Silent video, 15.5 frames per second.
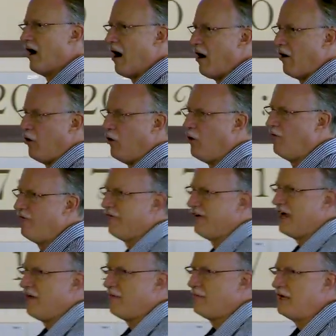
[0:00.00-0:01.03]
our whole
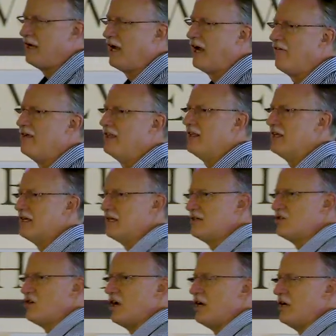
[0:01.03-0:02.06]
family, everything has
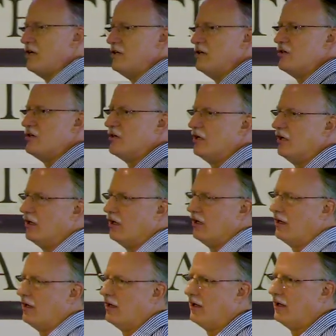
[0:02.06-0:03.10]
changed.
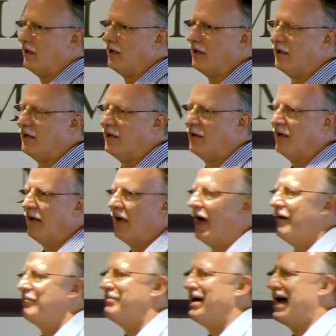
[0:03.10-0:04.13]

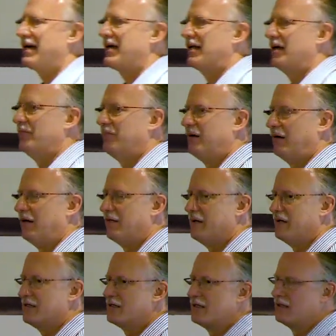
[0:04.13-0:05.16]
I'm back in
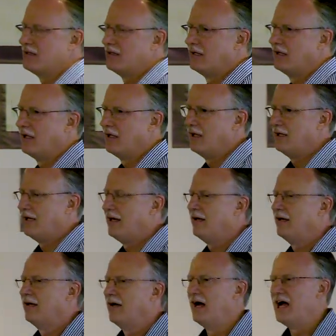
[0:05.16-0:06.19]
employment.
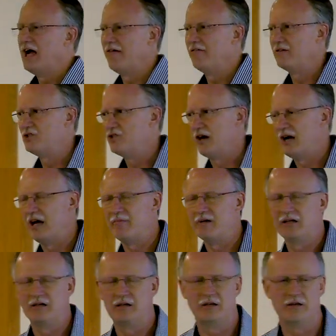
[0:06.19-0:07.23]
I have a job
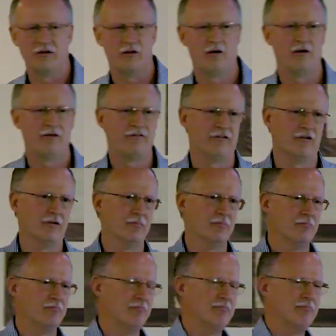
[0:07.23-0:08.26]
in another law firm.